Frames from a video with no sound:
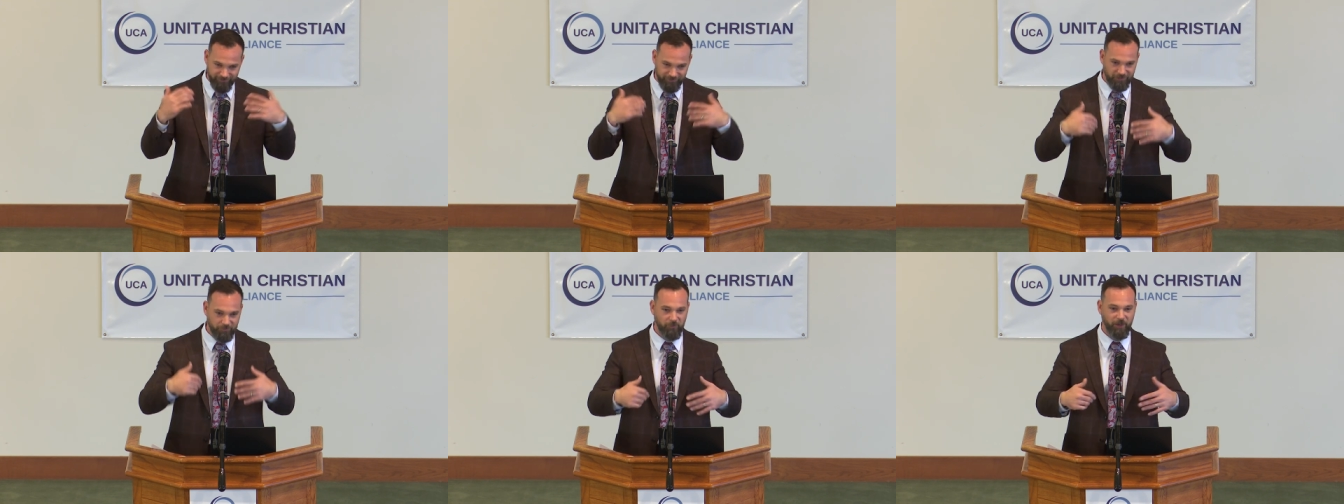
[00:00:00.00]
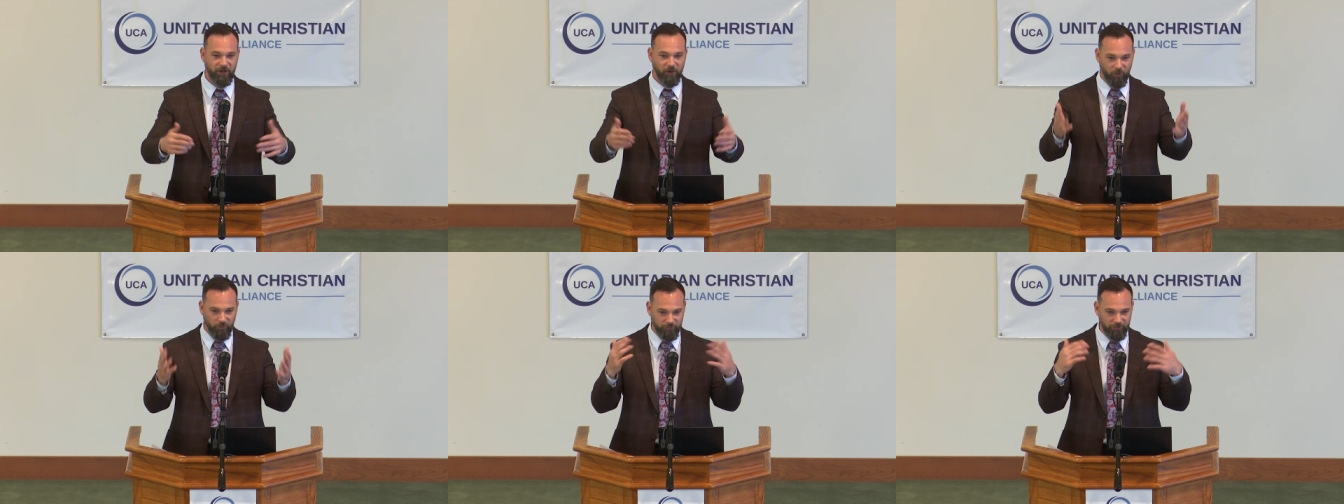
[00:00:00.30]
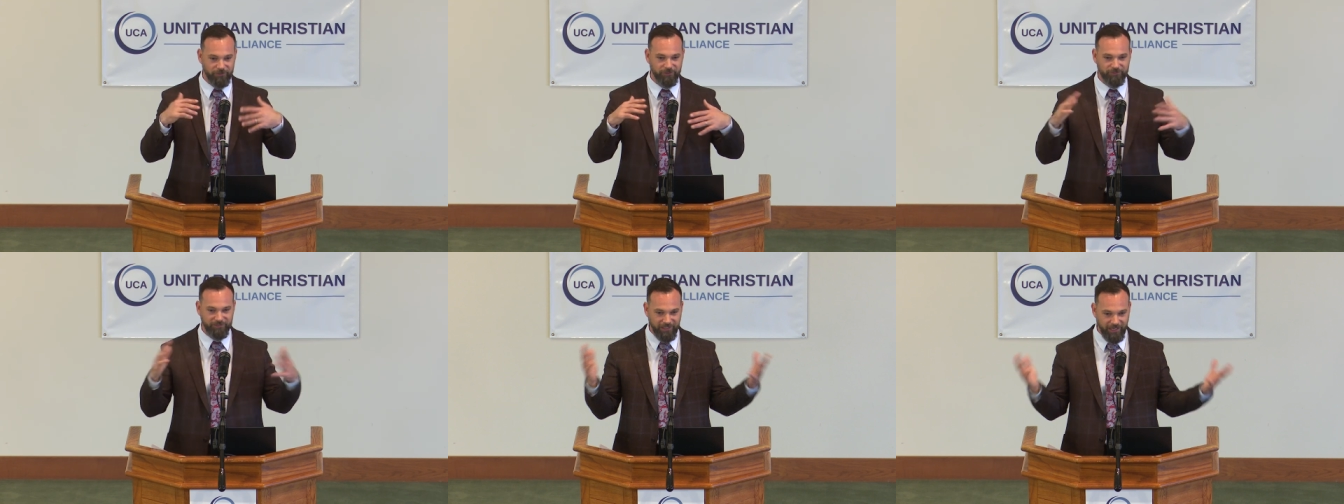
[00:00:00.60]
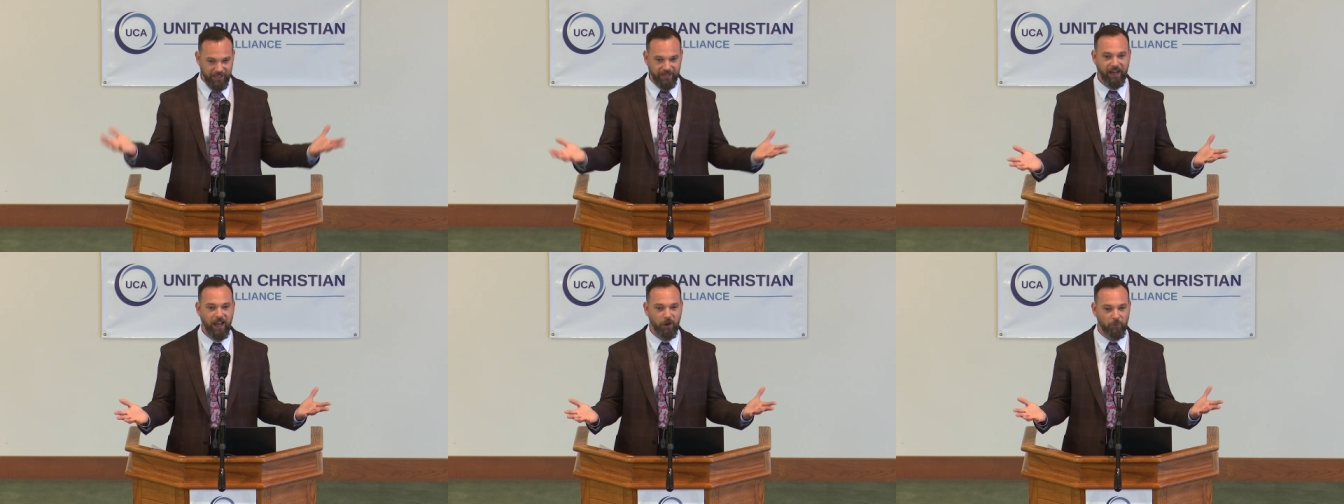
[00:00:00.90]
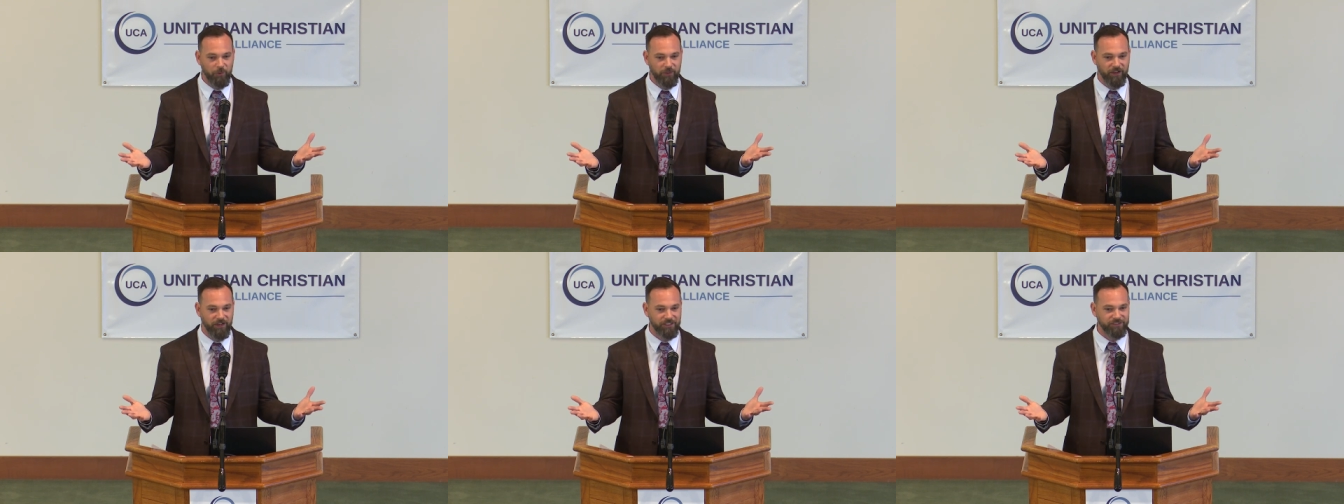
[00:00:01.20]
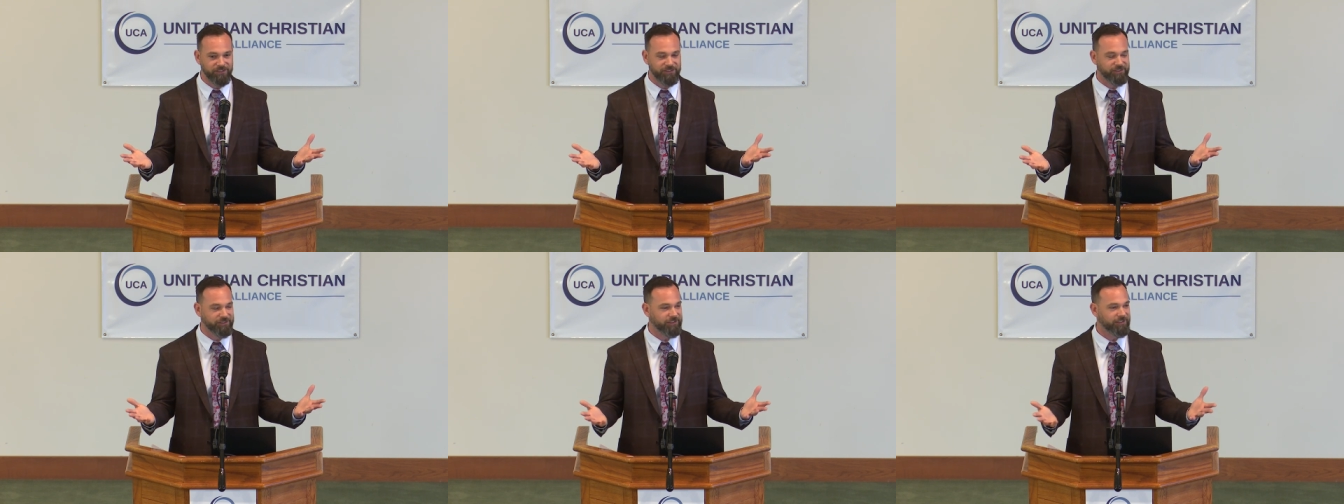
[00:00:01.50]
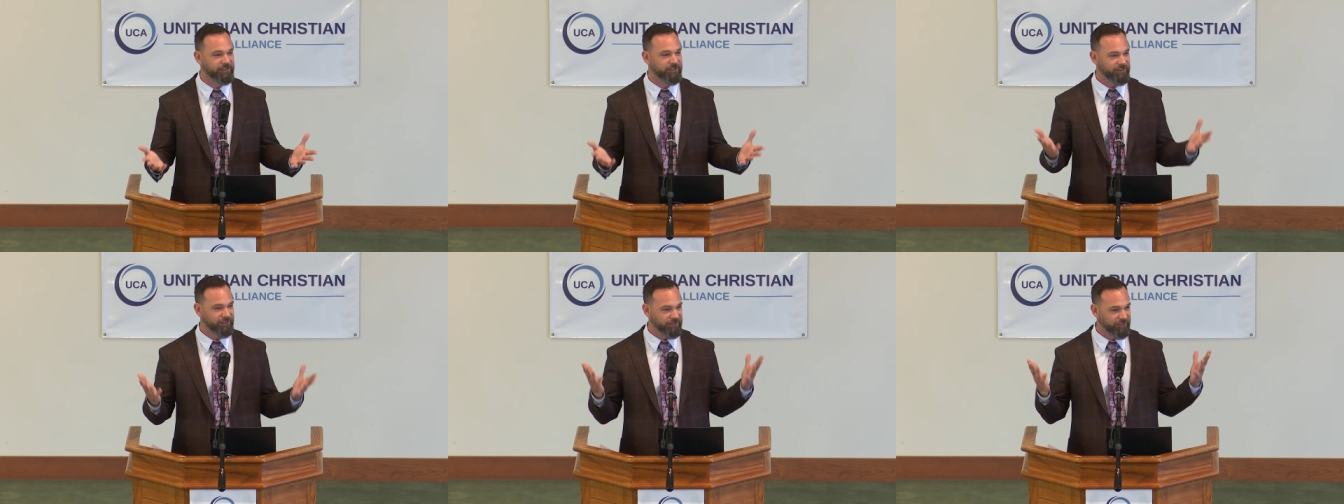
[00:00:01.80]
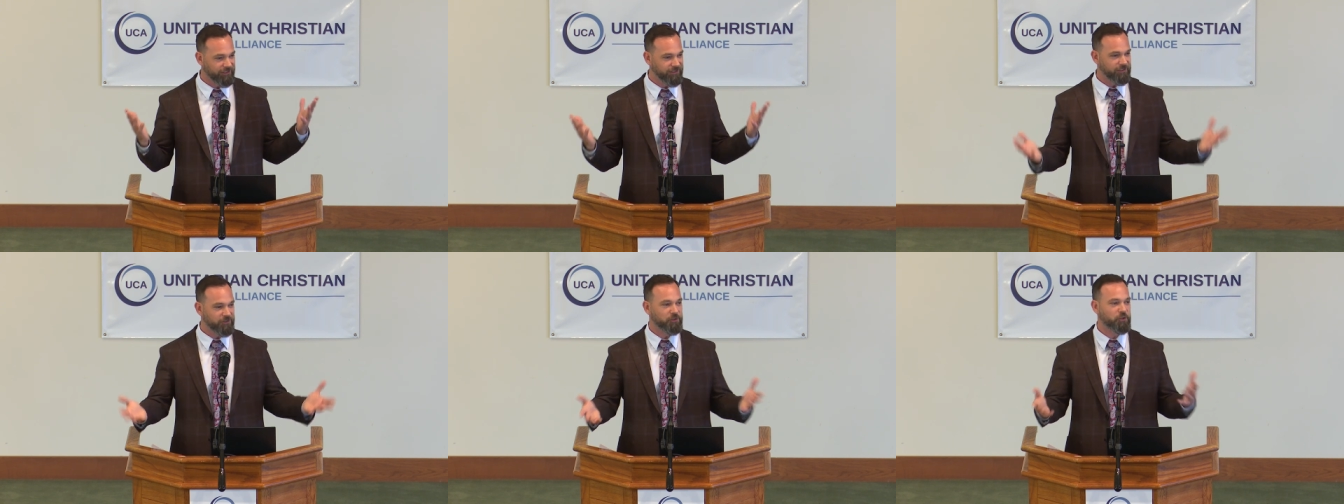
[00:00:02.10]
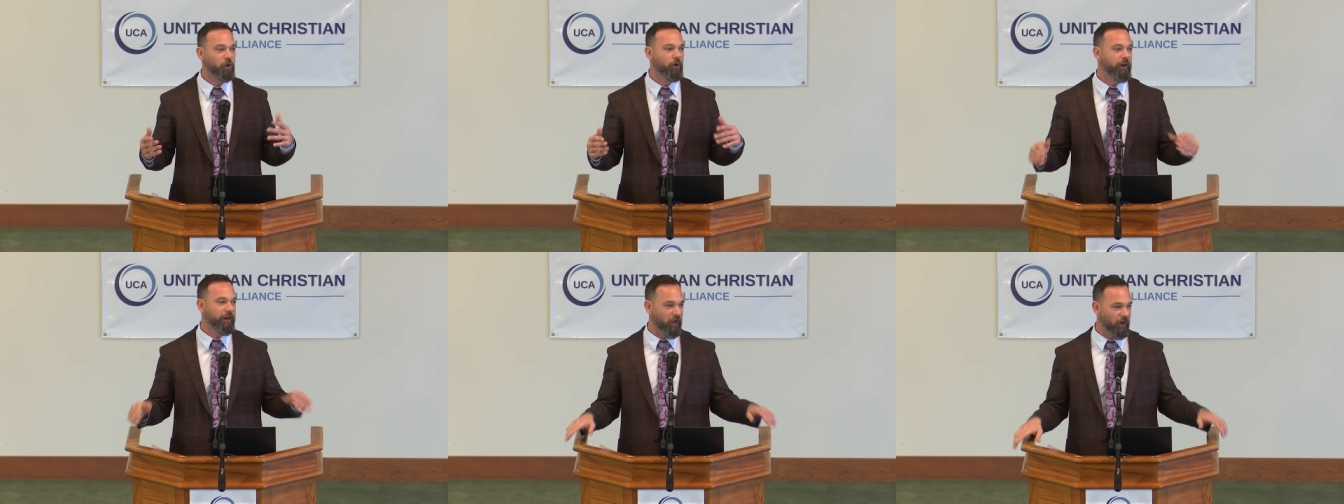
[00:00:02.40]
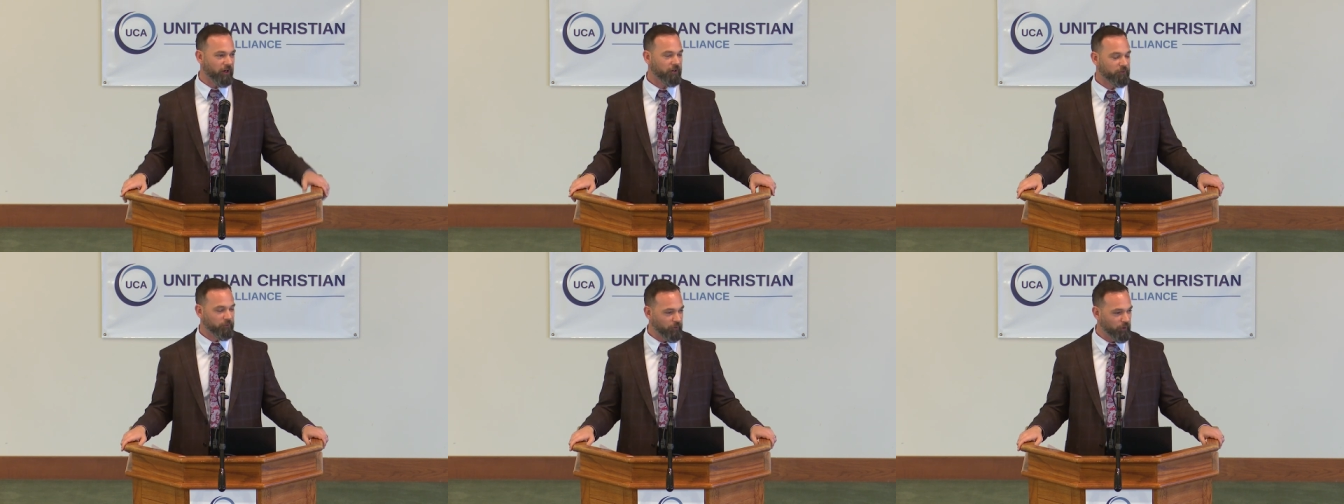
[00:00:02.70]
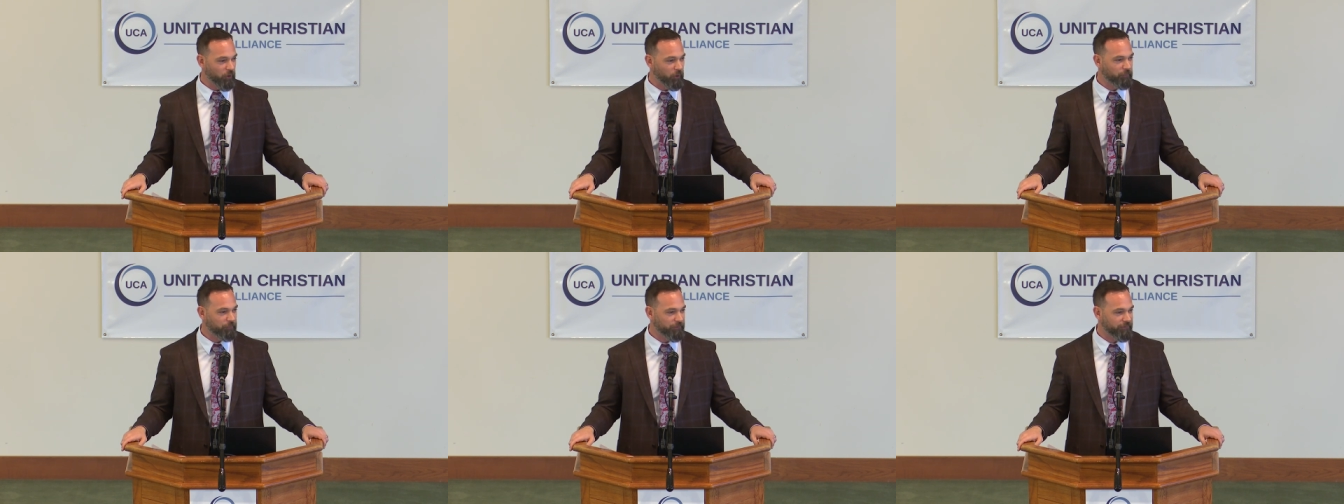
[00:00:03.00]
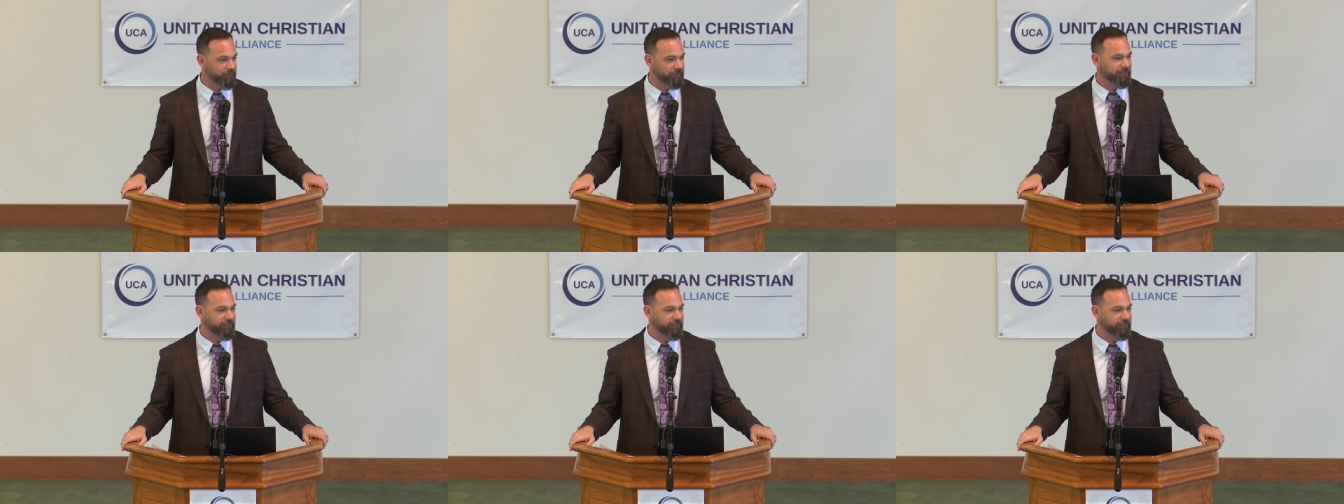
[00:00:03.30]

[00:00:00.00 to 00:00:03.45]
Come on over. Hang out with us. Join our group.